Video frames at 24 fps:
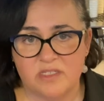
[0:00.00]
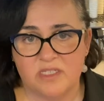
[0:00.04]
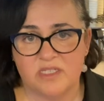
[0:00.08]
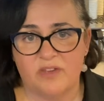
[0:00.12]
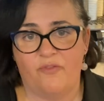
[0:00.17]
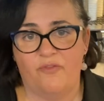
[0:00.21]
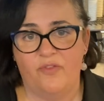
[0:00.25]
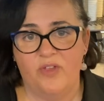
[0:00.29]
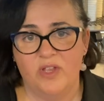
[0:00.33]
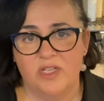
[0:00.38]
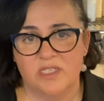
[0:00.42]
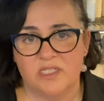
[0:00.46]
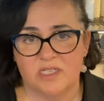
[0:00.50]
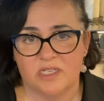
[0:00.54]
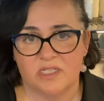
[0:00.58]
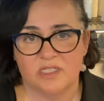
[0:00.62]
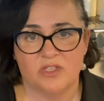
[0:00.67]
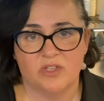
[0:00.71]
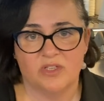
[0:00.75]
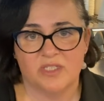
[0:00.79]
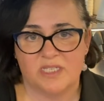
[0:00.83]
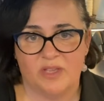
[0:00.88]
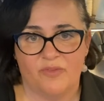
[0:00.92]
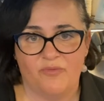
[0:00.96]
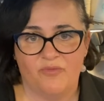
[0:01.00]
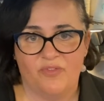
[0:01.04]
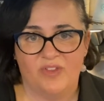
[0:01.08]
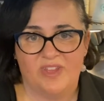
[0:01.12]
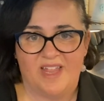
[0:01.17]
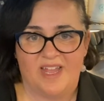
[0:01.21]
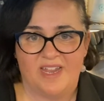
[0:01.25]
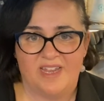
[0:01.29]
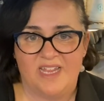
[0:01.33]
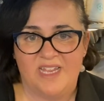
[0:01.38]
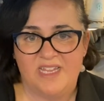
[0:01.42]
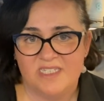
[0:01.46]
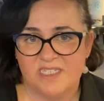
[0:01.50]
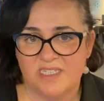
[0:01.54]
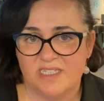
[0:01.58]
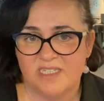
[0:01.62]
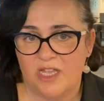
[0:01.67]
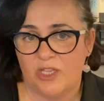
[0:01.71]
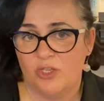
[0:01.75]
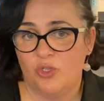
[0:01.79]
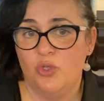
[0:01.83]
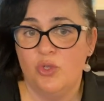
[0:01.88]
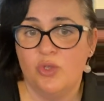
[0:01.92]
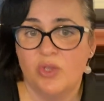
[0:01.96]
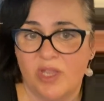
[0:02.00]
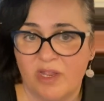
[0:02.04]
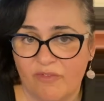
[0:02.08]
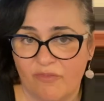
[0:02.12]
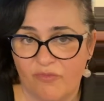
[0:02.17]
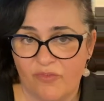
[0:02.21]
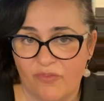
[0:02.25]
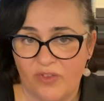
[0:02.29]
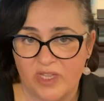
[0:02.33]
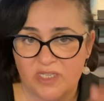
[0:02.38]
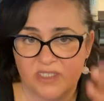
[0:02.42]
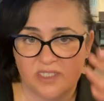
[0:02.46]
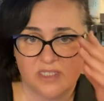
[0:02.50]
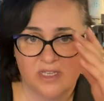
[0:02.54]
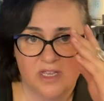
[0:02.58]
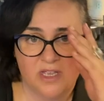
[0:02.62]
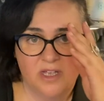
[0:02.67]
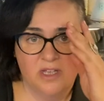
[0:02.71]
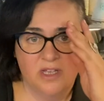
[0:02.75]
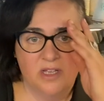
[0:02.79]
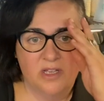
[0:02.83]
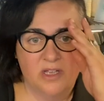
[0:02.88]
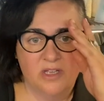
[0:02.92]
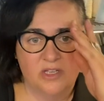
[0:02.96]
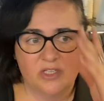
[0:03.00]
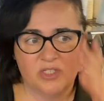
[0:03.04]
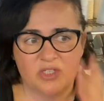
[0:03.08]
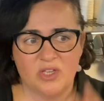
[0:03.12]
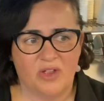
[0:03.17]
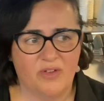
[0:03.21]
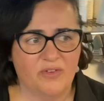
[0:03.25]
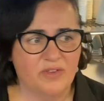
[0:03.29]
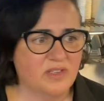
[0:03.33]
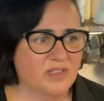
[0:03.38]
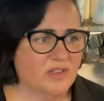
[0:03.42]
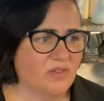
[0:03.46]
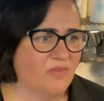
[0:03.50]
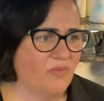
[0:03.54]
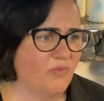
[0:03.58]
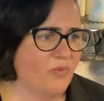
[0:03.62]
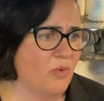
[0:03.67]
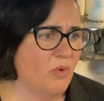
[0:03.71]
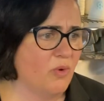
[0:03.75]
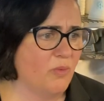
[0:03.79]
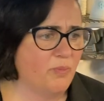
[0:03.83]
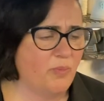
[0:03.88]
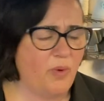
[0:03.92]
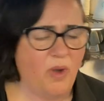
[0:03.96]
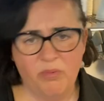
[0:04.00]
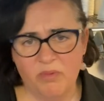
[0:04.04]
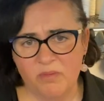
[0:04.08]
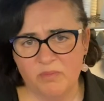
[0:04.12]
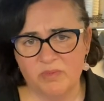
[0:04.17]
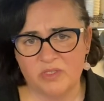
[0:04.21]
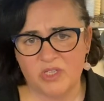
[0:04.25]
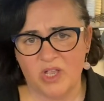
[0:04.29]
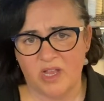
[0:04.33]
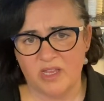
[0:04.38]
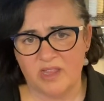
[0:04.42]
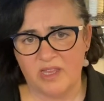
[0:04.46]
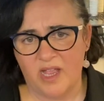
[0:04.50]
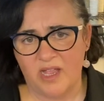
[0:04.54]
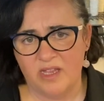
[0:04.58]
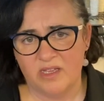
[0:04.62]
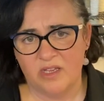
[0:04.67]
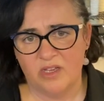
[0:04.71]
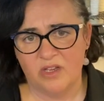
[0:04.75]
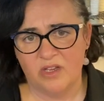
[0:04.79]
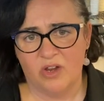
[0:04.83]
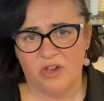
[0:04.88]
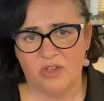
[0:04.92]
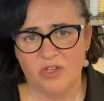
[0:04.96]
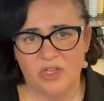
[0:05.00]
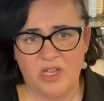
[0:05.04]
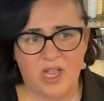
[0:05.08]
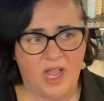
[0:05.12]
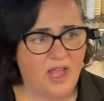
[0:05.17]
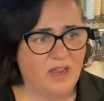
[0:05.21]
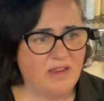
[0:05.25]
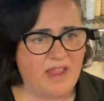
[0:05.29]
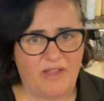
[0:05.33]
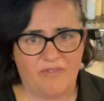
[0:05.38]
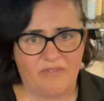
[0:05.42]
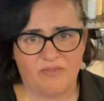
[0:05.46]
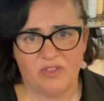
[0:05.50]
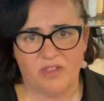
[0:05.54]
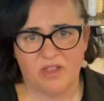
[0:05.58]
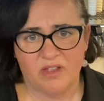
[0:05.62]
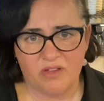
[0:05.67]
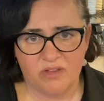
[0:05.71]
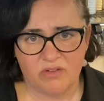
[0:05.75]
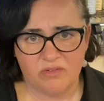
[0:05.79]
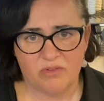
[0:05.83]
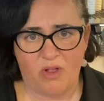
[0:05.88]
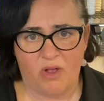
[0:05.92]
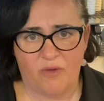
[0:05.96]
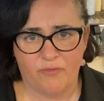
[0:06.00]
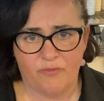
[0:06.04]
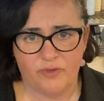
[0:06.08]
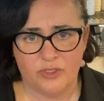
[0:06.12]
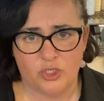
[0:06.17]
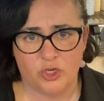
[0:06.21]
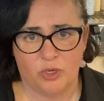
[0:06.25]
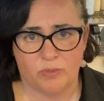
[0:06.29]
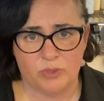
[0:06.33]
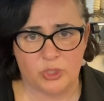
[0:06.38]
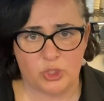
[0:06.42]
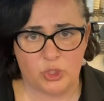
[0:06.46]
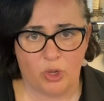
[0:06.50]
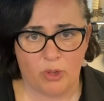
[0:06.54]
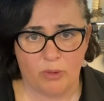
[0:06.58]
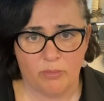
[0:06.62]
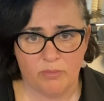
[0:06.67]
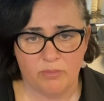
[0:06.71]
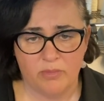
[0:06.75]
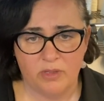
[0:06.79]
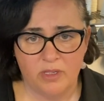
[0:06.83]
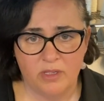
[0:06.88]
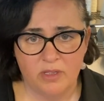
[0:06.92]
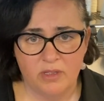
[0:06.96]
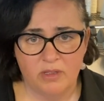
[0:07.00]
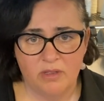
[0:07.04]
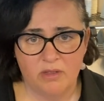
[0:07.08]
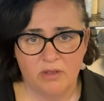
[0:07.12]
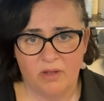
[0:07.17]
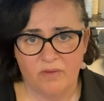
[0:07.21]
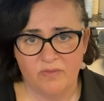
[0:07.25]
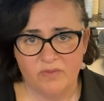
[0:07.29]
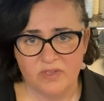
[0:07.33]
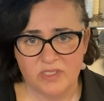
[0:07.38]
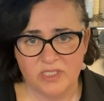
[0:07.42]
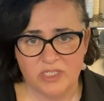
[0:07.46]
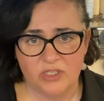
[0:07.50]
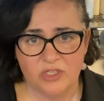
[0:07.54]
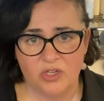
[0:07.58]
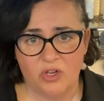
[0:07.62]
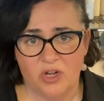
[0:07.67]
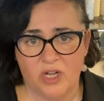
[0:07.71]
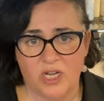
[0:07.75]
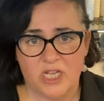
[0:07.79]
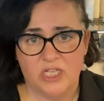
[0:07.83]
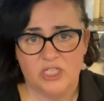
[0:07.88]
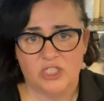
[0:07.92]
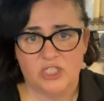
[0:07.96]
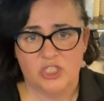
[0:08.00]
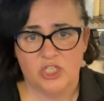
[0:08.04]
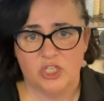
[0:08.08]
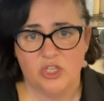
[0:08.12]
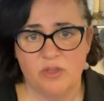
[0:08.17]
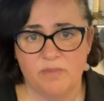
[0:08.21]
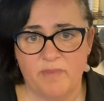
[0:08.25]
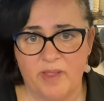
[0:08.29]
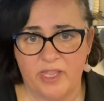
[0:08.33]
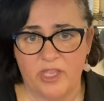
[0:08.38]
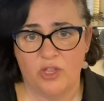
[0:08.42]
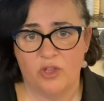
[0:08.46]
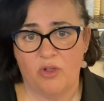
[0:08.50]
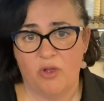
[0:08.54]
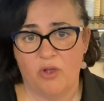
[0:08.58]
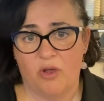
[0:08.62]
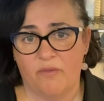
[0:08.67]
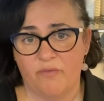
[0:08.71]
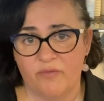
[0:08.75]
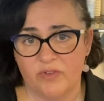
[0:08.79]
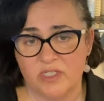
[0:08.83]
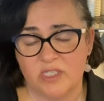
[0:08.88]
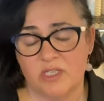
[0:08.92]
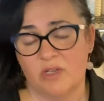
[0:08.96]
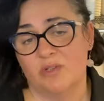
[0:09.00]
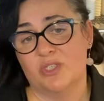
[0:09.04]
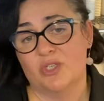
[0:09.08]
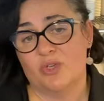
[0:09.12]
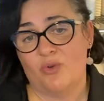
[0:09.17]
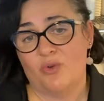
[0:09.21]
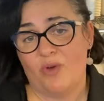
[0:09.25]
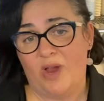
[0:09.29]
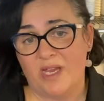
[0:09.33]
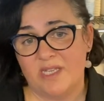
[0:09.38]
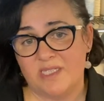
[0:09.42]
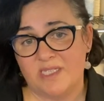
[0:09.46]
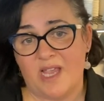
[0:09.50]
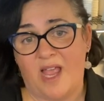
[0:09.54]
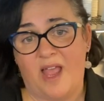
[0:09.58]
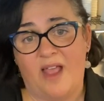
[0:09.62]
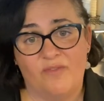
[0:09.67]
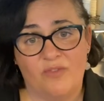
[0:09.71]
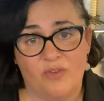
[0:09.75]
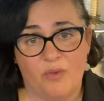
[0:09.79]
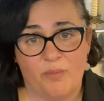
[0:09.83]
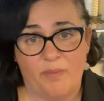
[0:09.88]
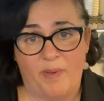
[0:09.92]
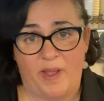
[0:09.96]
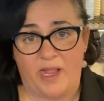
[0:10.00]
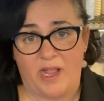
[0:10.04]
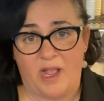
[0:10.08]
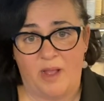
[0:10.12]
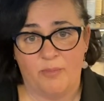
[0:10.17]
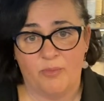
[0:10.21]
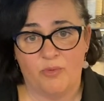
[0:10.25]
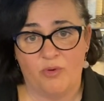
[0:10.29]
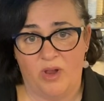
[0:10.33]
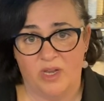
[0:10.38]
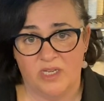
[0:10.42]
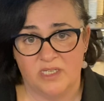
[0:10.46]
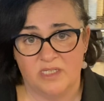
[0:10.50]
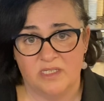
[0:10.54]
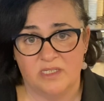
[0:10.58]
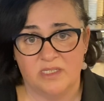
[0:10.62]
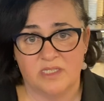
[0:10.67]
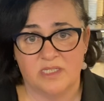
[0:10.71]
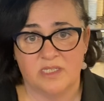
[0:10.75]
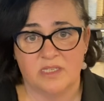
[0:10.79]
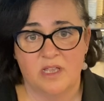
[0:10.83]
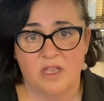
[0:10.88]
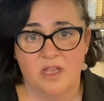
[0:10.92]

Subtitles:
to fix it. It's not something that easy that you can fix. So for problems like that, you know, you can't have the coffee shop stop. Obviously, you've got to continue making coffee. So it's great to have your backup grinders